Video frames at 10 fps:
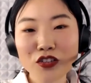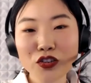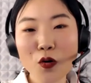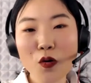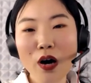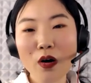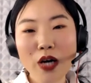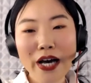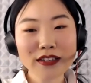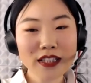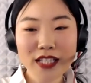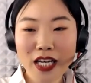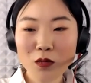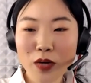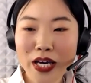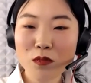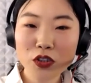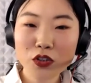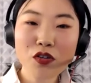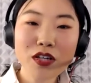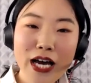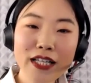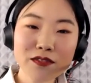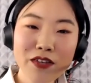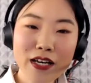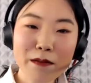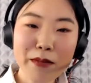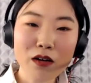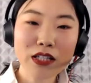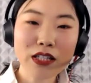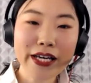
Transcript: So as a takeaway, what do you guys think about it?